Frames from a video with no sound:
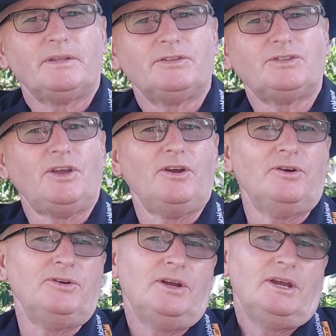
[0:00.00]

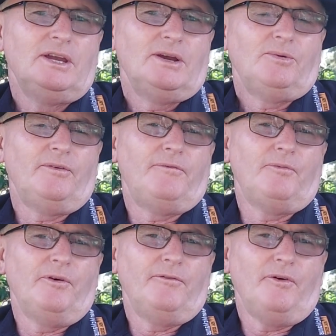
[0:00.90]
So
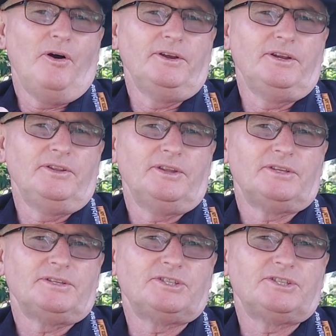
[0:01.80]
we're finding that